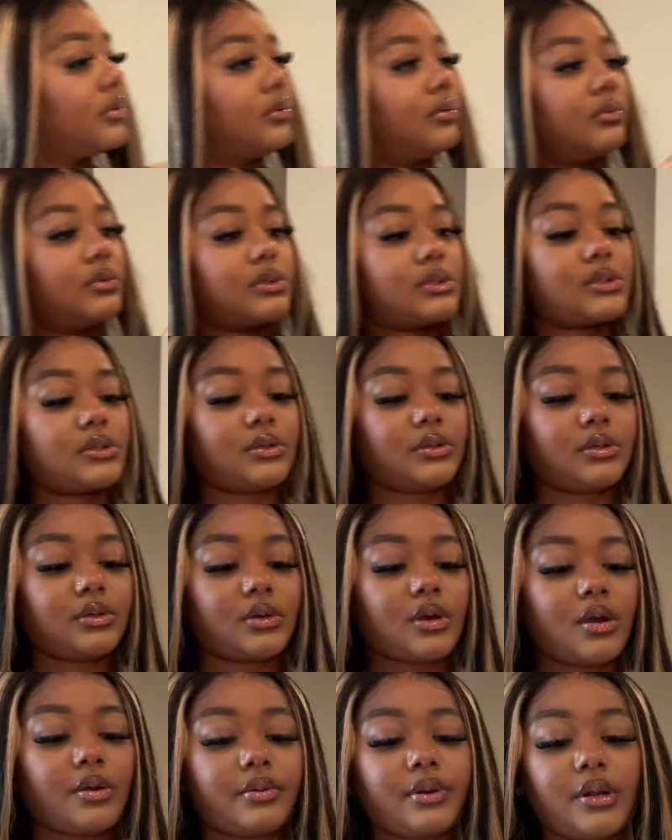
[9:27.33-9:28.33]
What's in there?
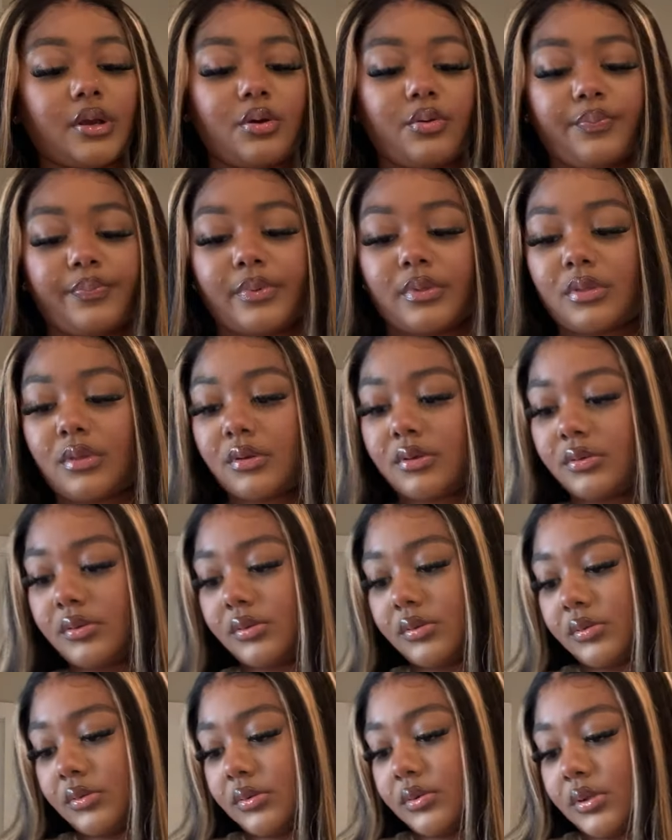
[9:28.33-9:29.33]
I already opened this.
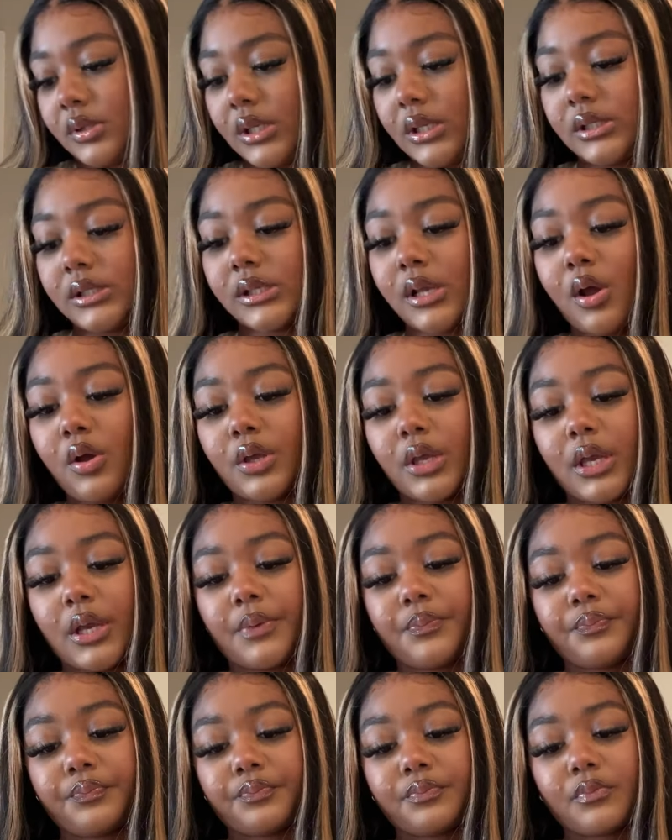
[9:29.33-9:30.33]
This, oh
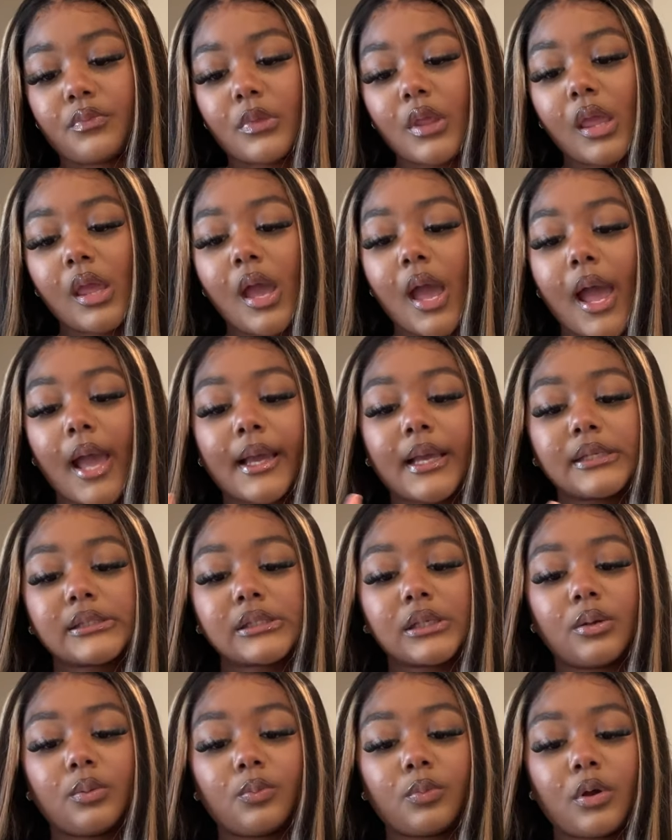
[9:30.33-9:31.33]
yeah. I got
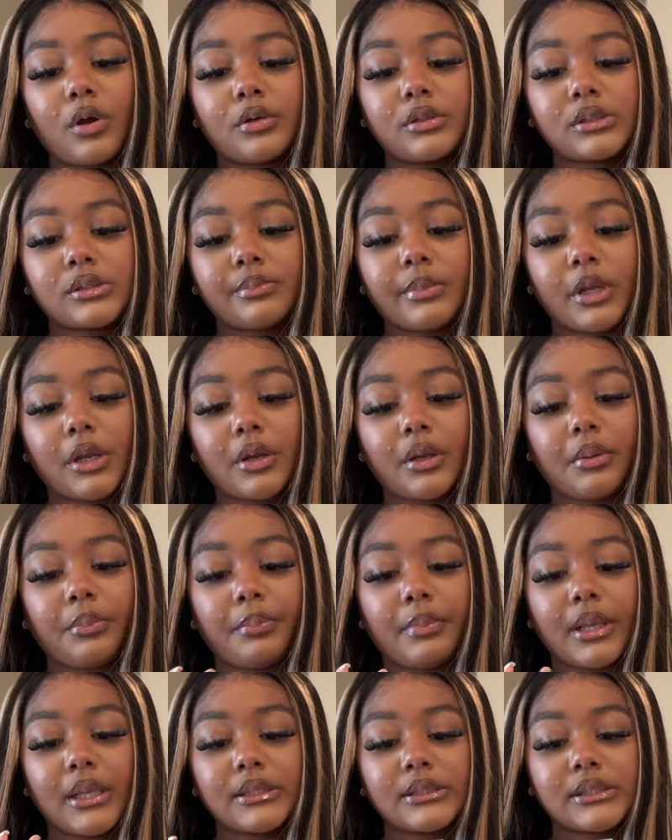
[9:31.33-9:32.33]
some rosemary
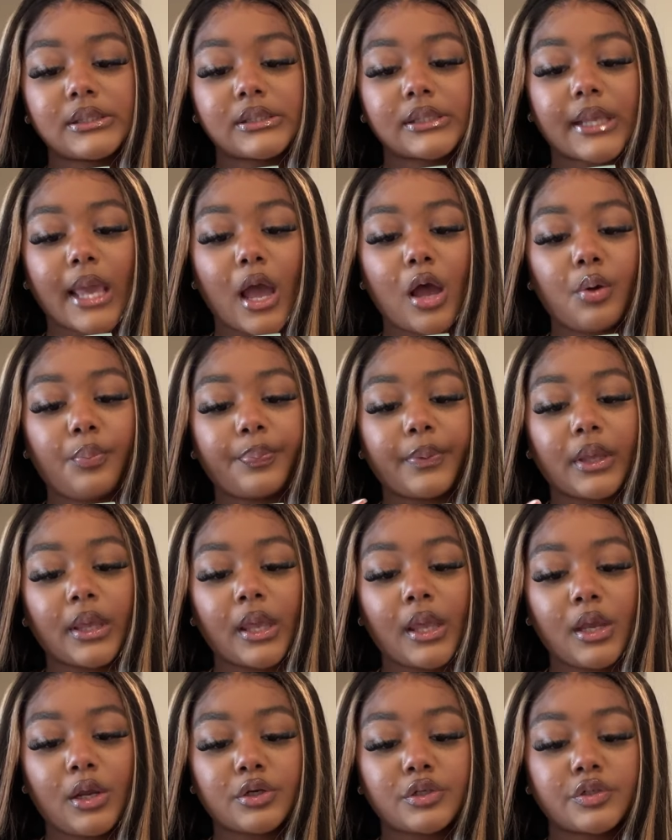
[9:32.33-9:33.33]
mint scalp and
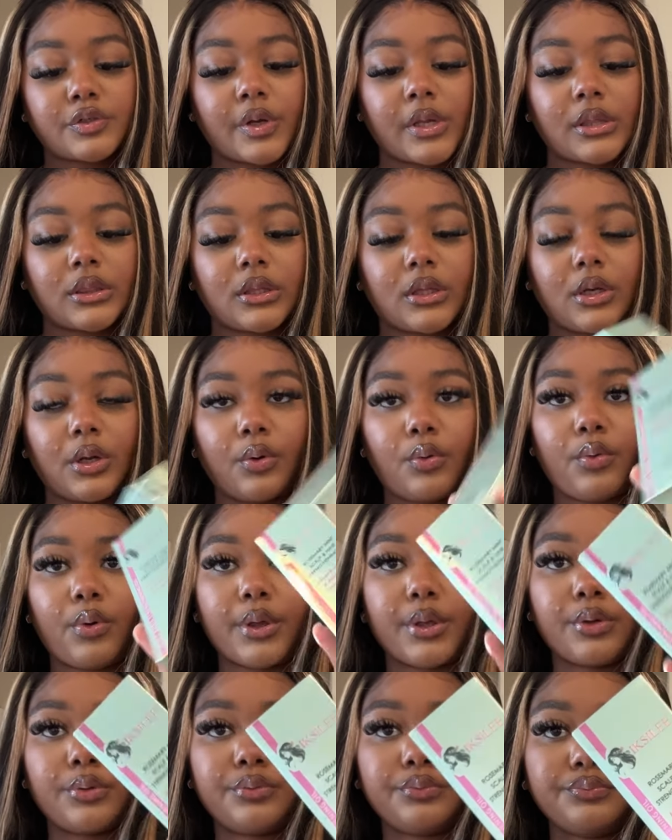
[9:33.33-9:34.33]
hair strengthening
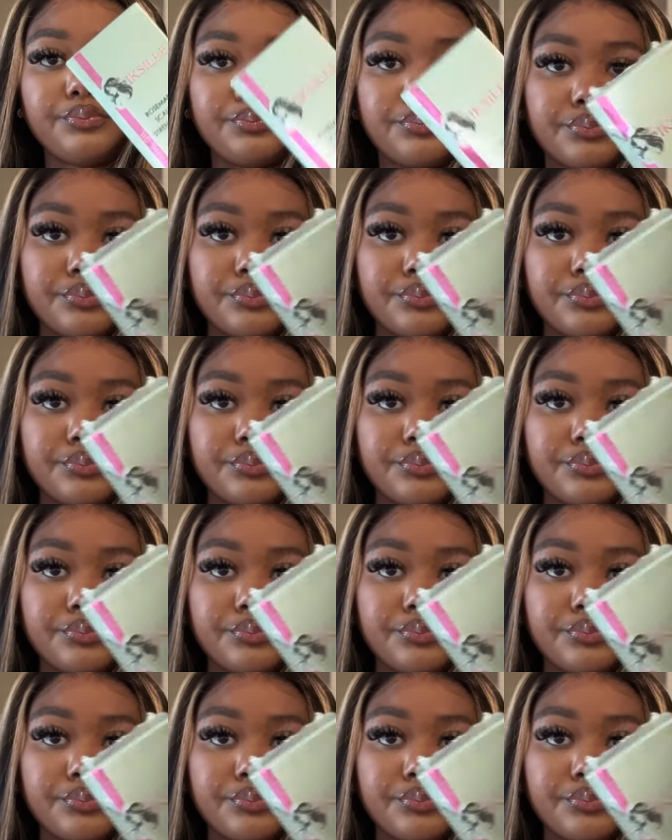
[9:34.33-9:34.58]
oil